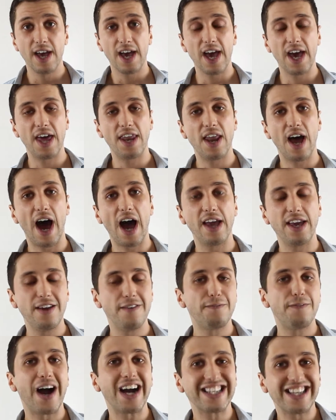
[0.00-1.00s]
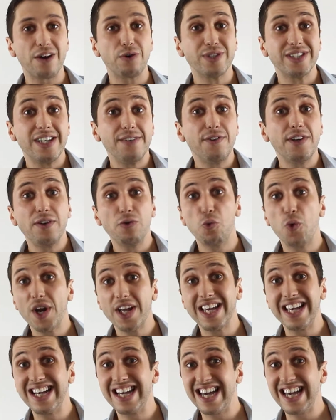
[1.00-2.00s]
And in fact, I was even
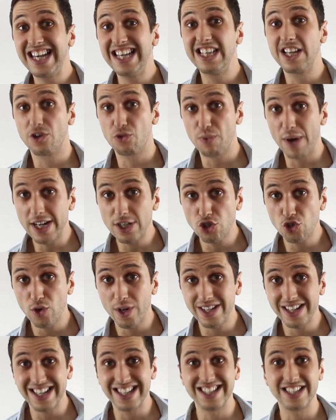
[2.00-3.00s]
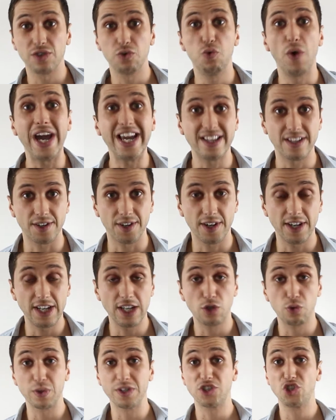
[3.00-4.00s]
working in a restaurant as a waiter.
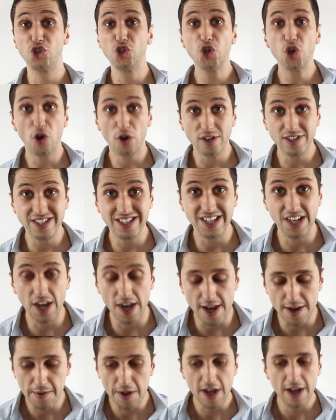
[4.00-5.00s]
It was New York City.